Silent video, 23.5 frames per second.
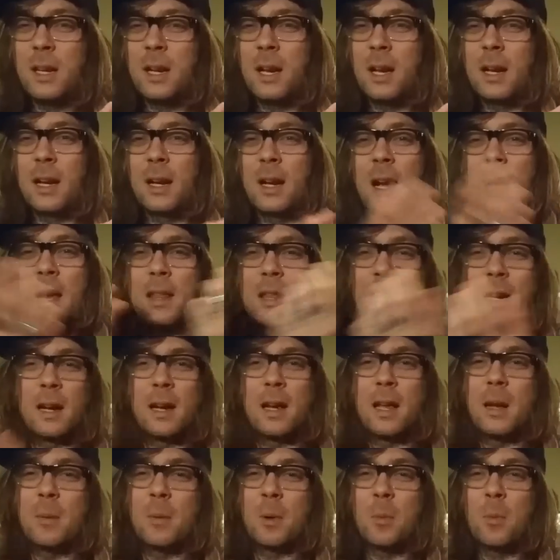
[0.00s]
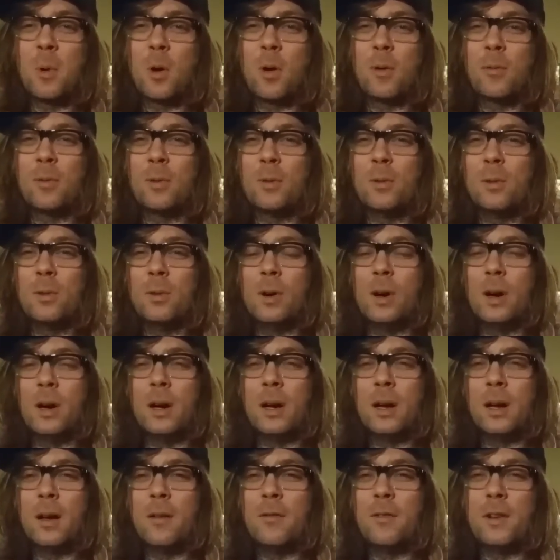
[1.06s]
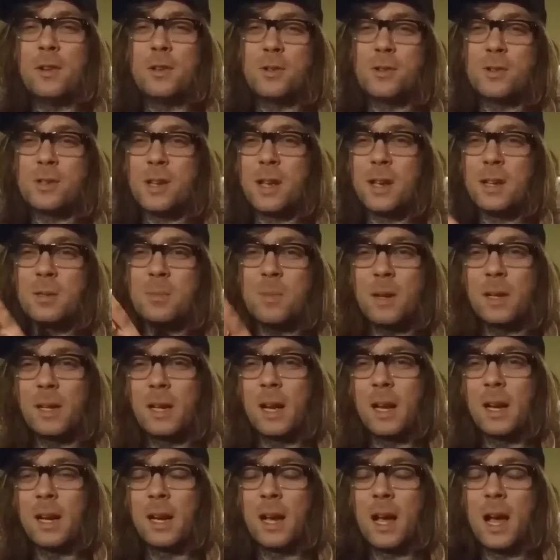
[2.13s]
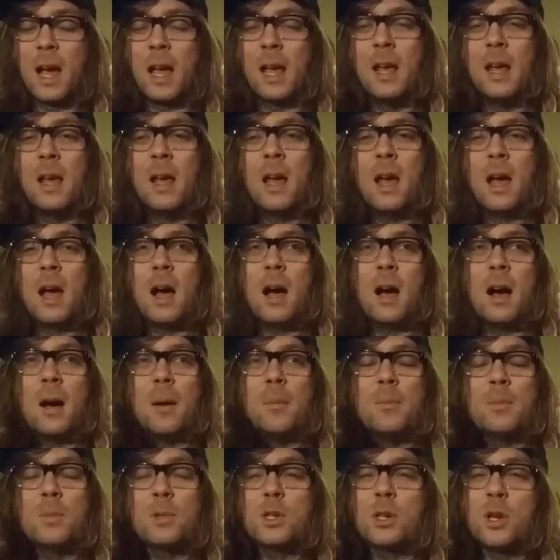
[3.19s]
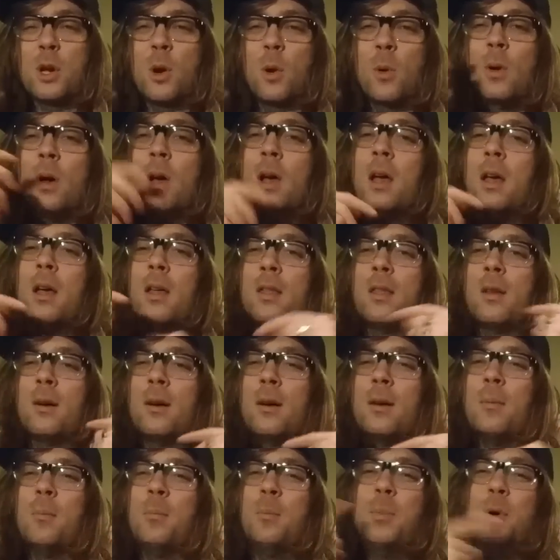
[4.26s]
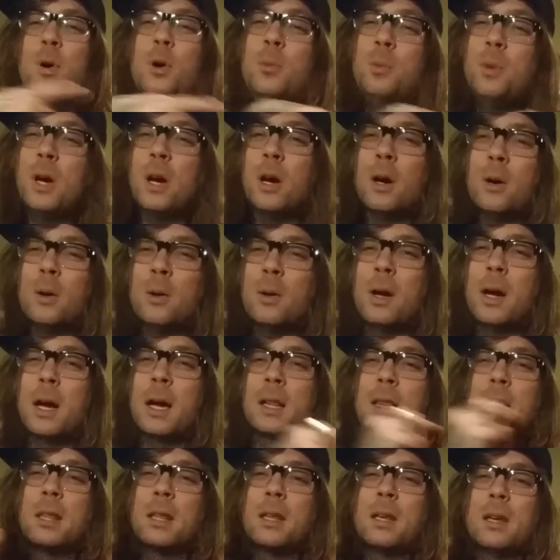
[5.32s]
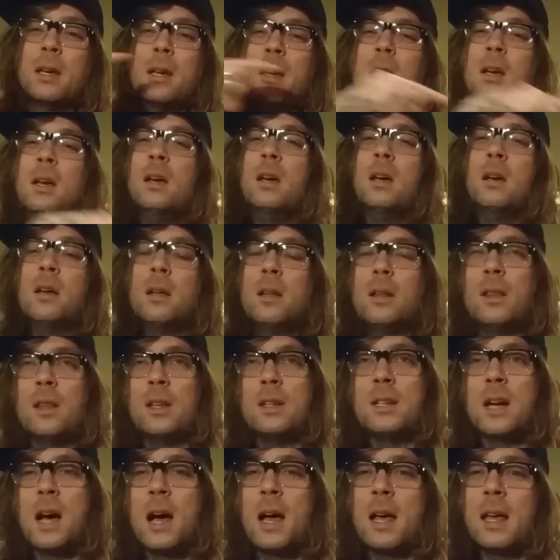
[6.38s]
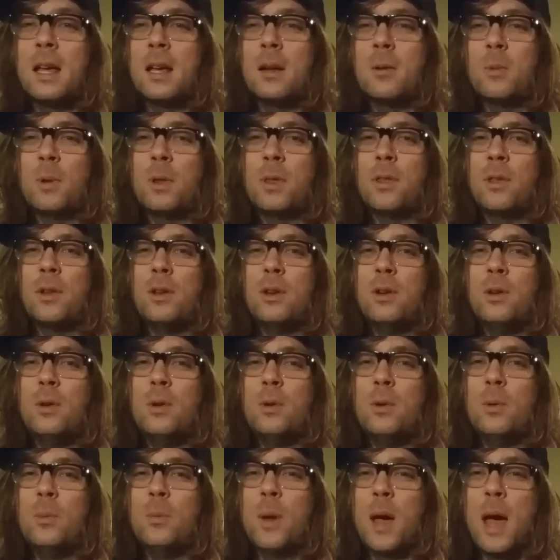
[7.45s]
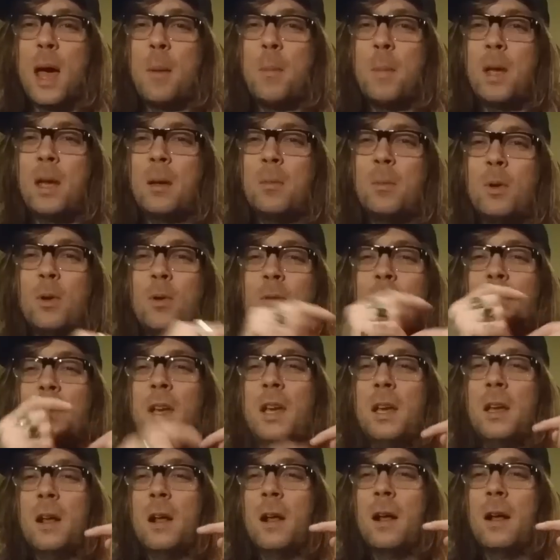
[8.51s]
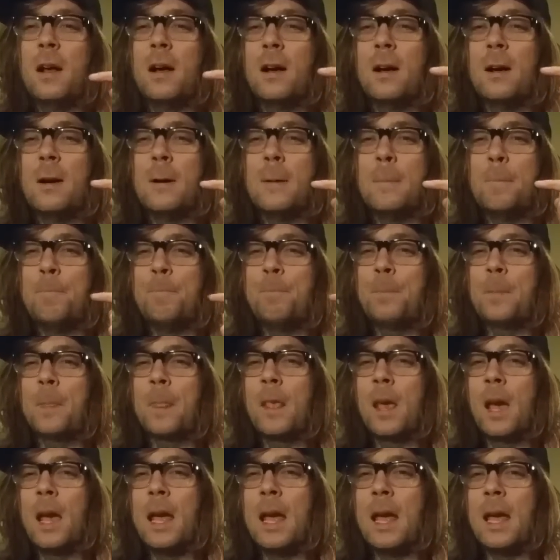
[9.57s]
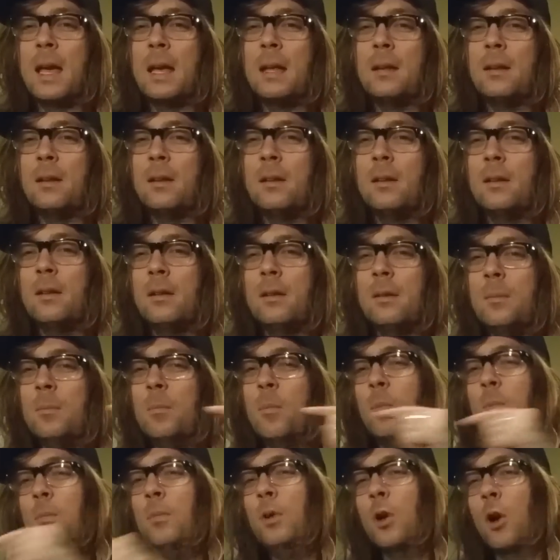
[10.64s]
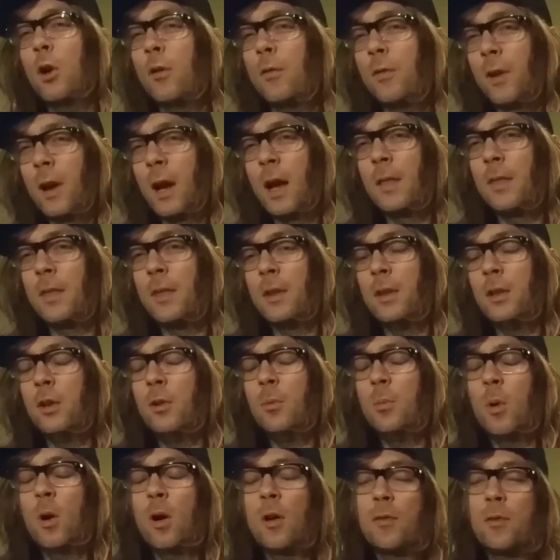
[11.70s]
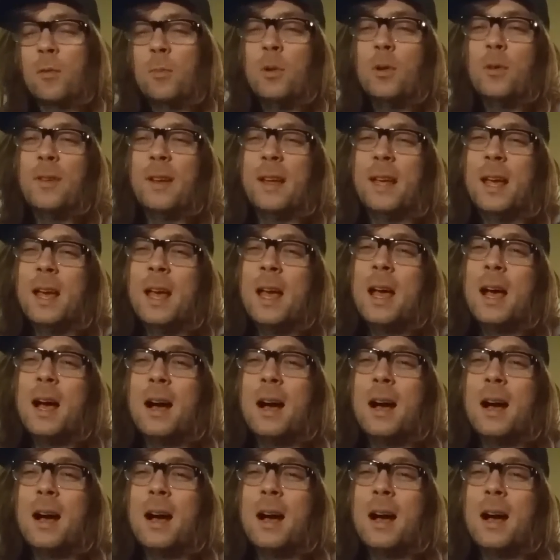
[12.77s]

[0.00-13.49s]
League kind of guy than I am a Marvel, Avengers, X-Men kind of guy. So the Boomco got the tie-in with the new Batman movie, and Nerf got the new Marvel movie.